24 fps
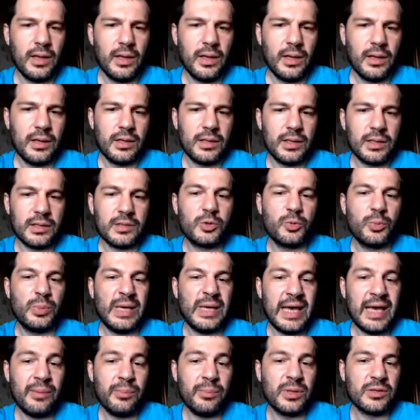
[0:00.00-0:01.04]
to be
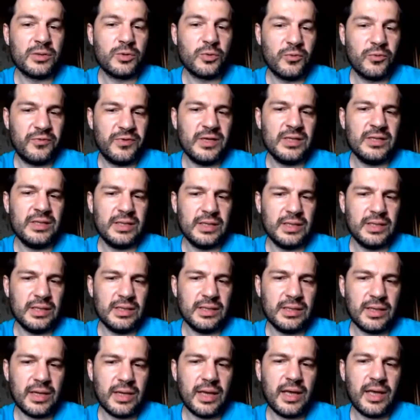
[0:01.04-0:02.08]
able to feed
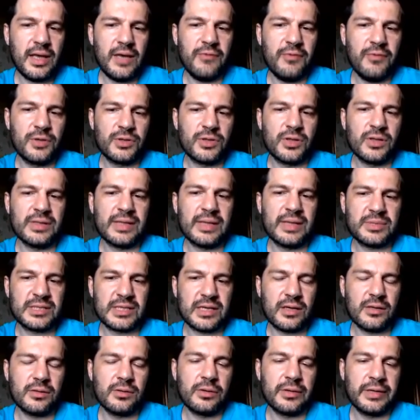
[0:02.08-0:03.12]
in a virtual time
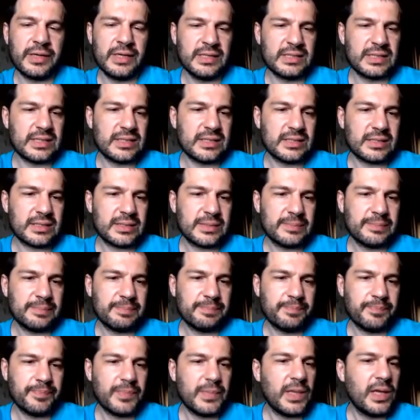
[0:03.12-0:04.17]
scheduler instance.
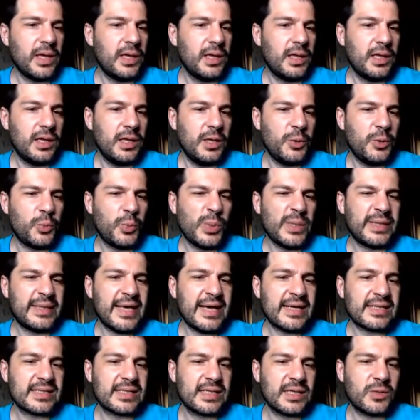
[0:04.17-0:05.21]
If we
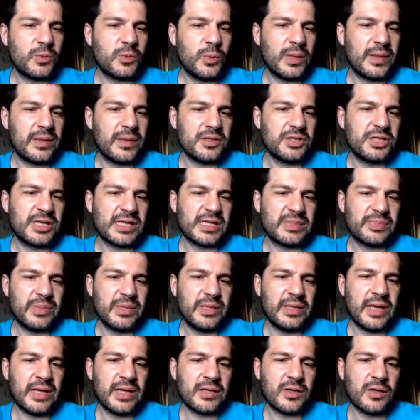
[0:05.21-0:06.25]
test it with
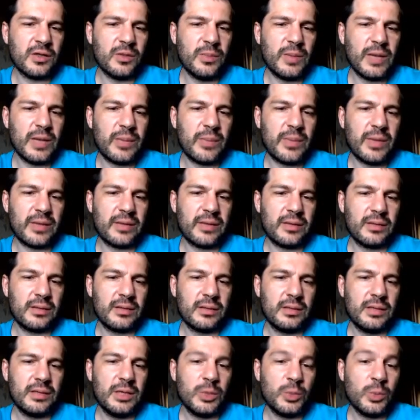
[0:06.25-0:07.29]
jasmine-callback method,
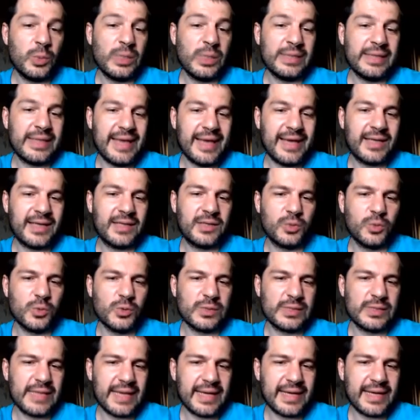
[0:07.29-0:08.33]
it will take 2
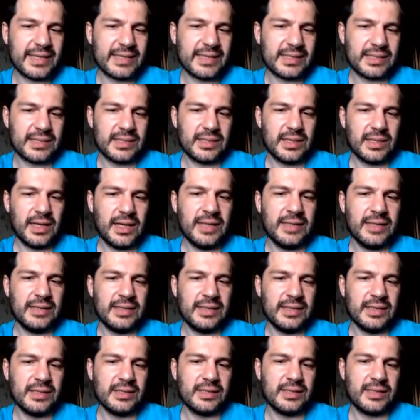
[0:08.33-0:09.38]
seconds
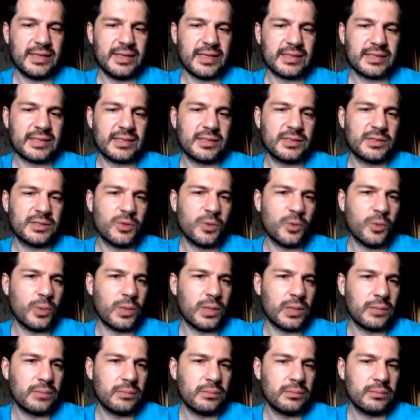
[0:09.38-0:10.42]
until test is
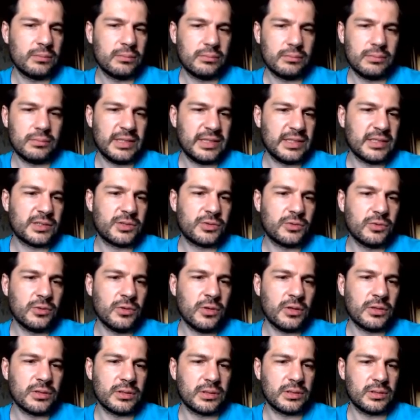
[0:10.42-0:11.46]
over. It is too
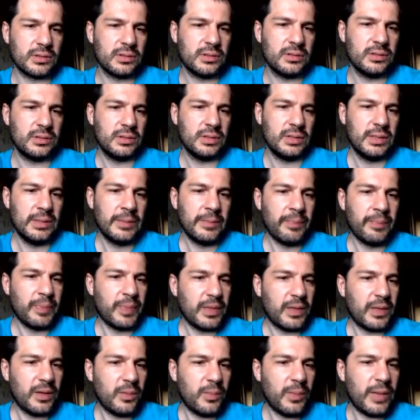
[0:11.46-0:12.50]
long.
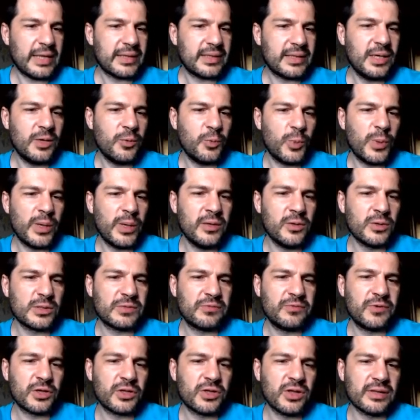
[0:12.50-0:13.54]
But if we use
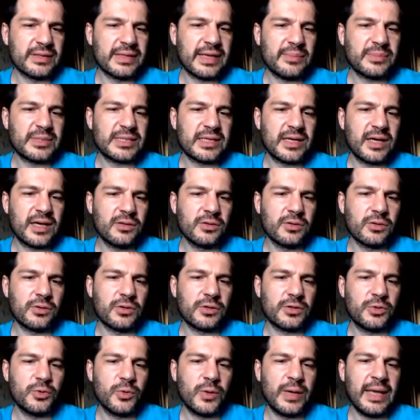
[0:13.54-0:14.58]
virtual time
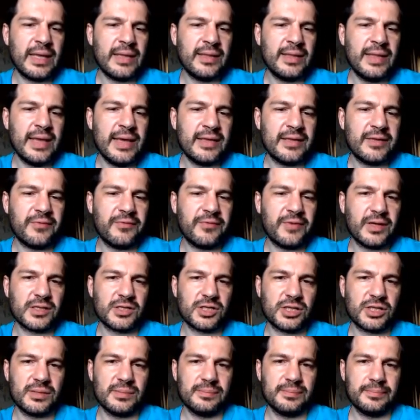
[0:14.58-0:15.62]
scheduler to get data function,